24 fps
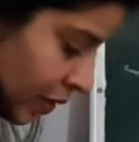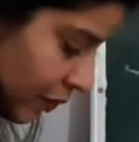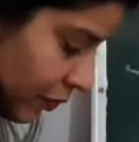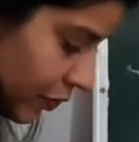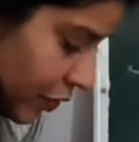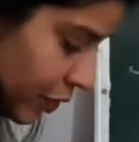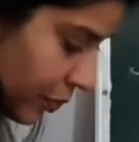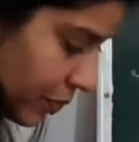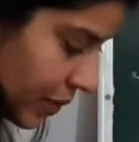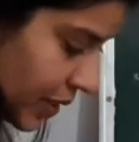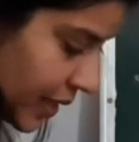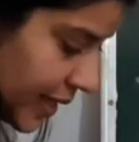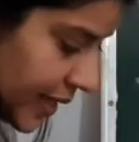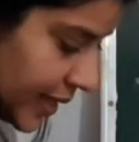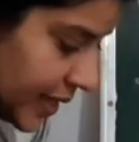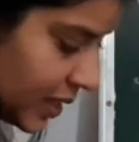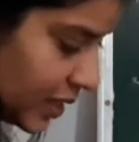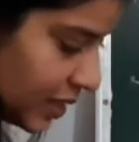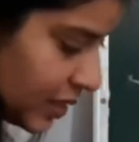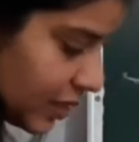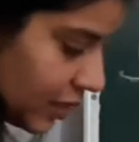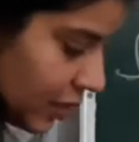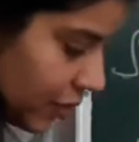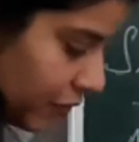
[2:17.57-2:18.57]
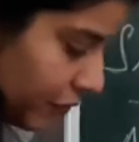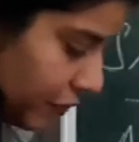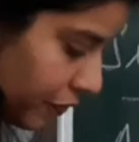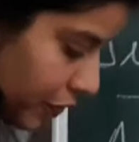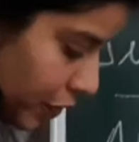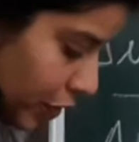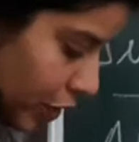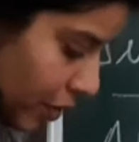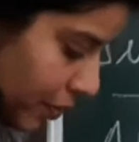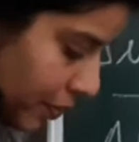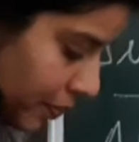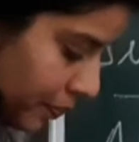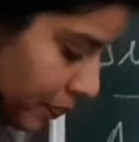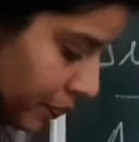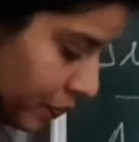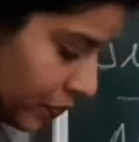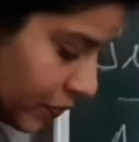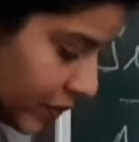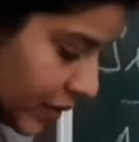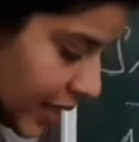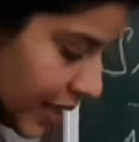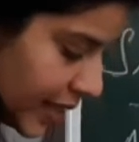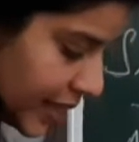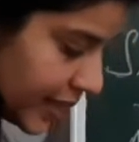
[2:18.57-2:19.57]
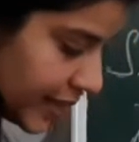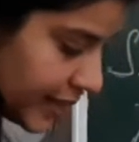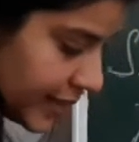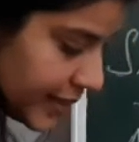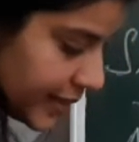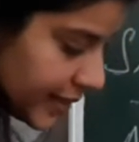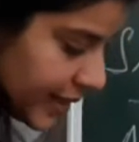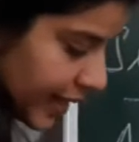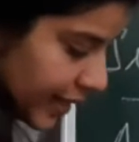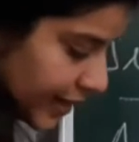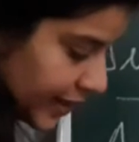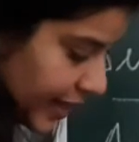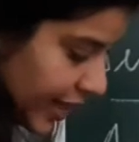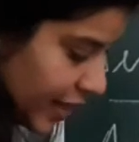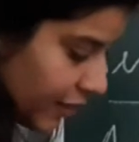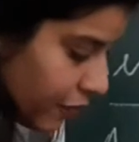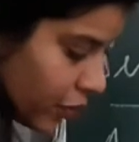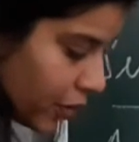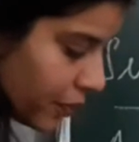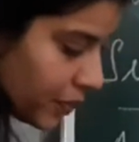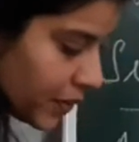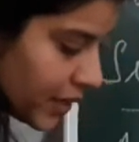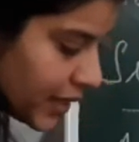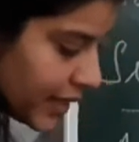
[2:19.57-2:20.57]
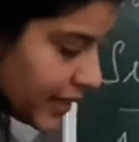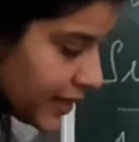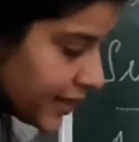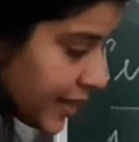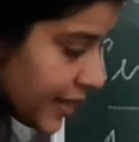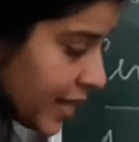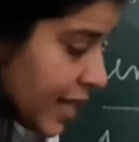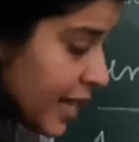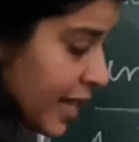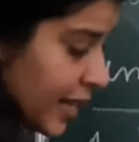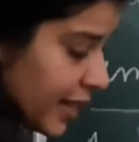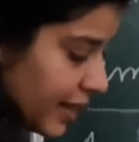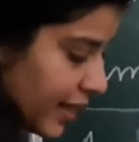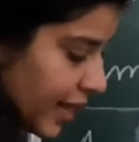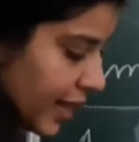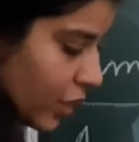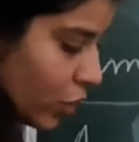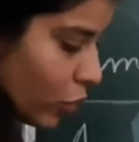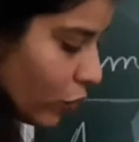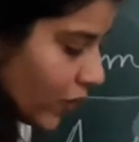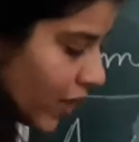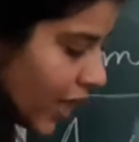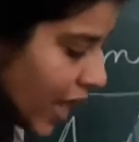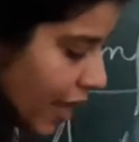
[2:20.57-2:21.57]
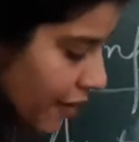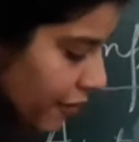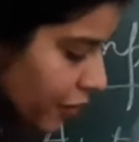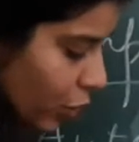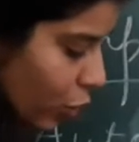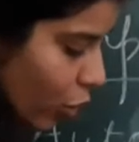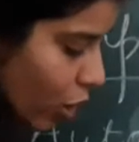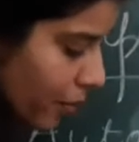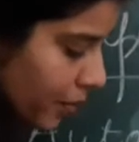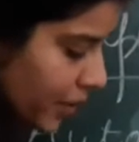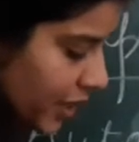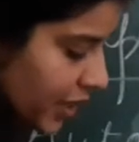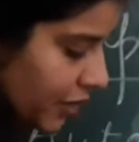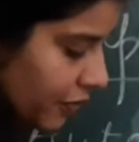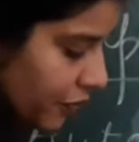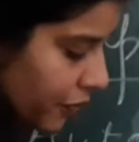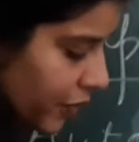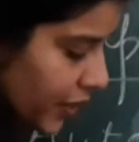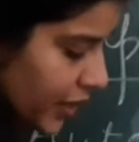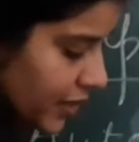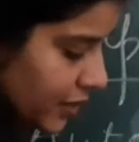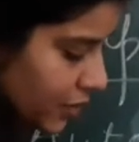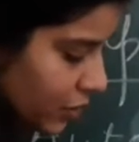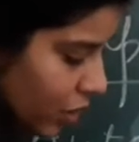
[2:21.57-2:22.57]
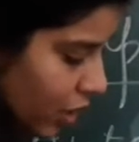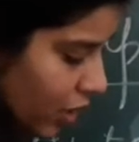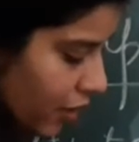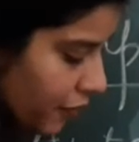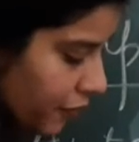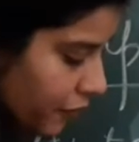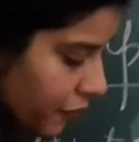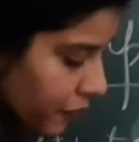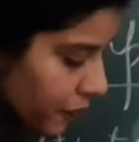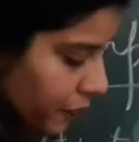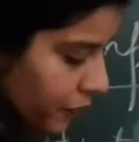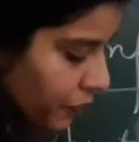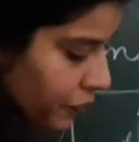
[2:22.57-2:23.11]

and then from this, then you will have a common difference of